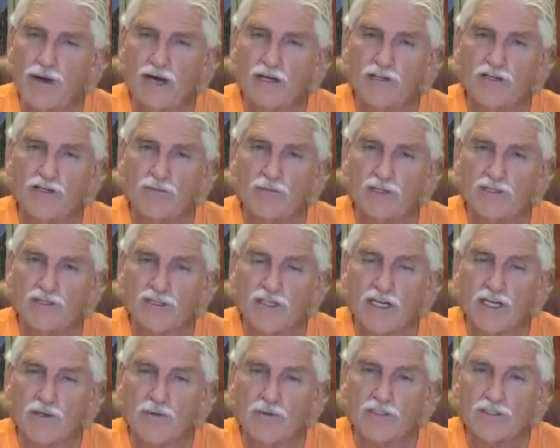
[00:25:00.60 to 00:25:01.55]
about too much
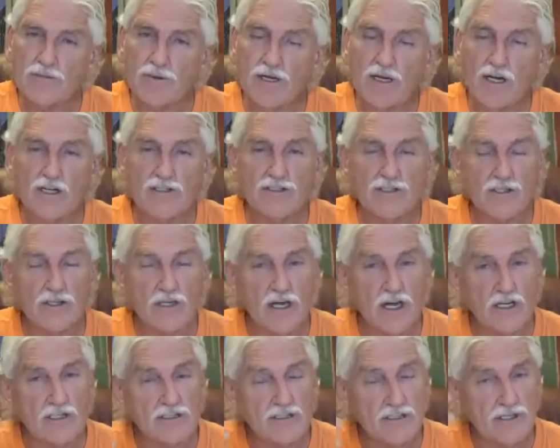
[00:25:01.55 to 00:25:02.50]
liquids because your
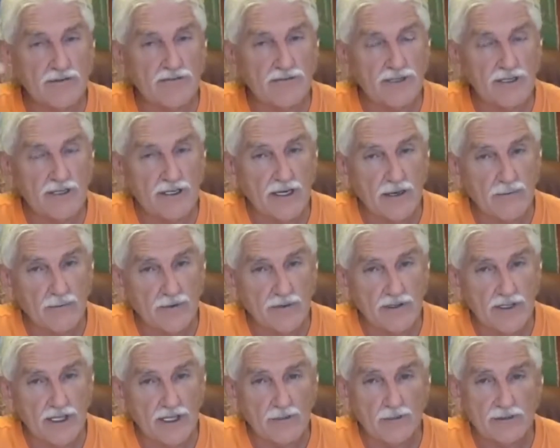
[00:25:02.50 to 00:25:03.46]
lungs can fill up
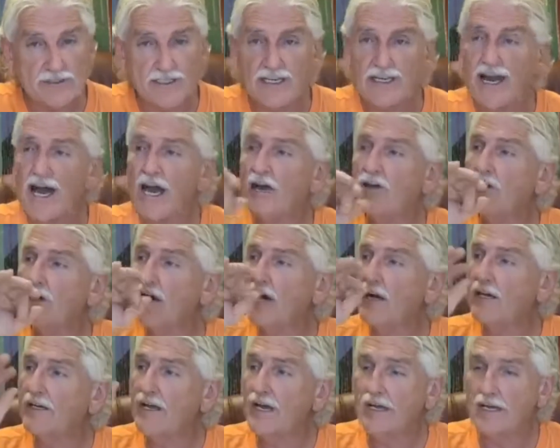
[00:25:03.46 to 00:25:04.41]
with liquids, and now you got
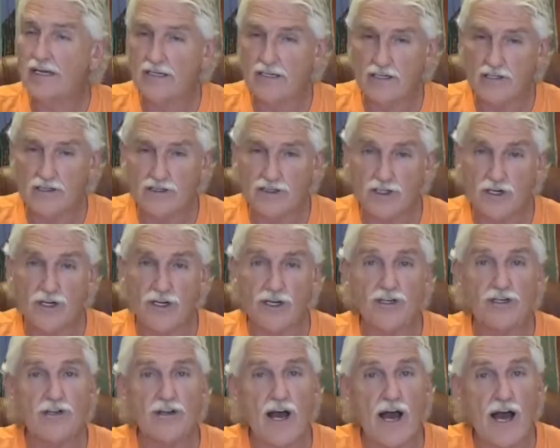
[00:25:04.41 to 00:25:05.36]
to take a little journey
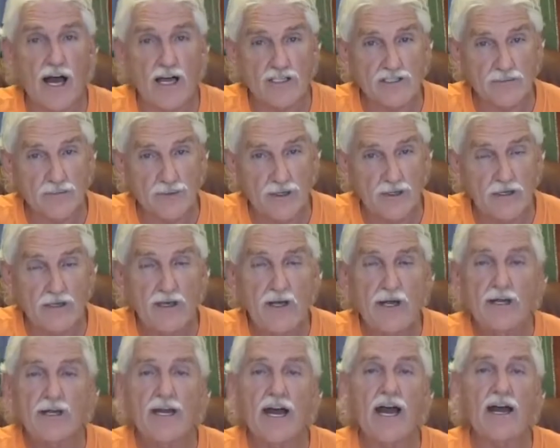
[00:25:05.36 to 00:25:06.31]
to the hospital
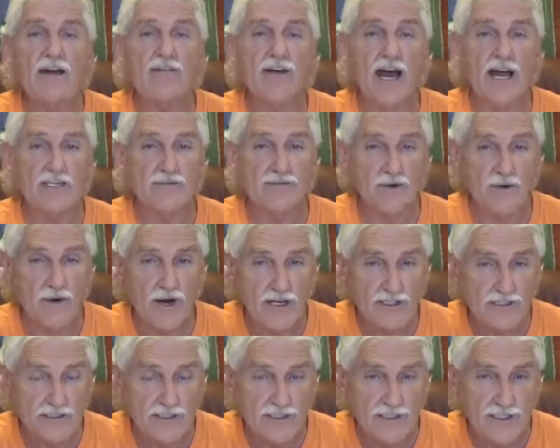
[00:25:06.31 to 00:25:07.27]
to have
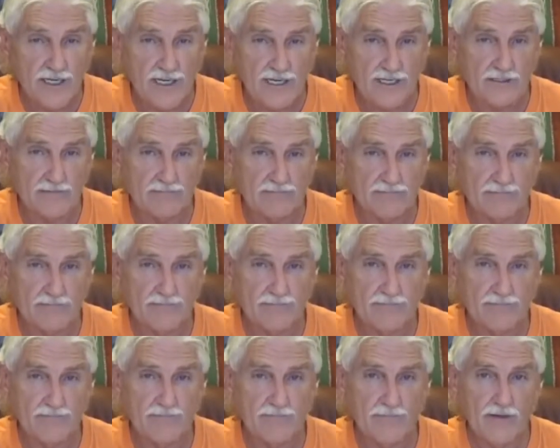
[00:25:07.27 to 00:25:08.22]
aspiration done.
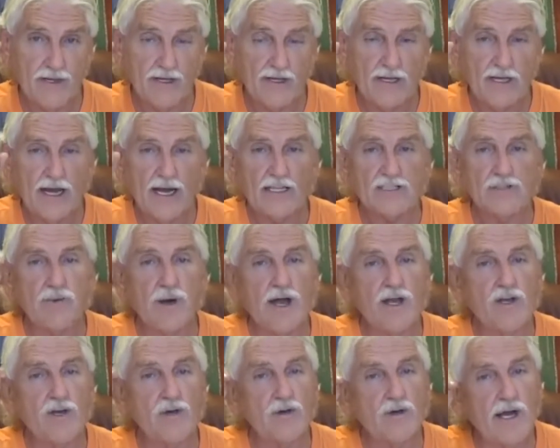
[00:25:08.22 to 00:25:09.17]
That's
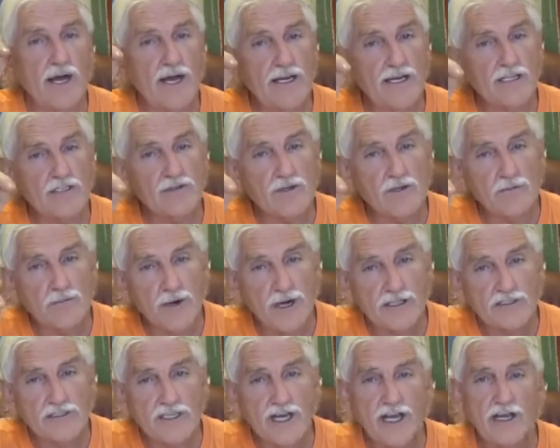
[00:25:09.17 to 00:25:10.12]
why you ladies with
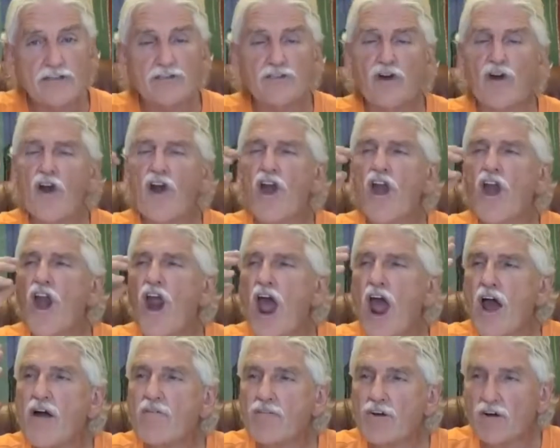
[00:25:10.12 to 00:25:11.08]
breast cancer
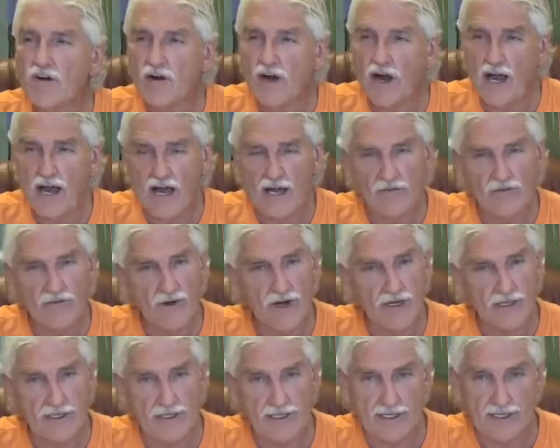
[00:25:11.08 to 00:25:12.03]
never have
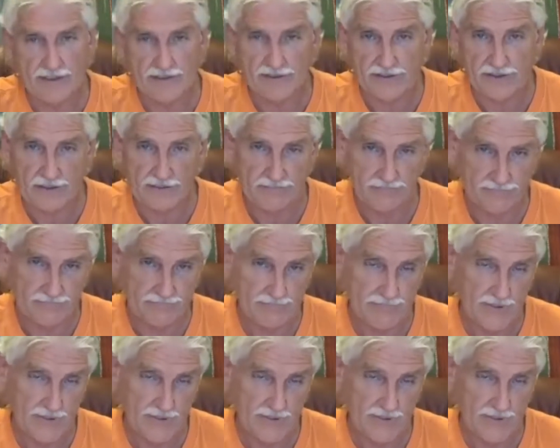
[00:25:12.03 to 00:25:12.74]
radiation.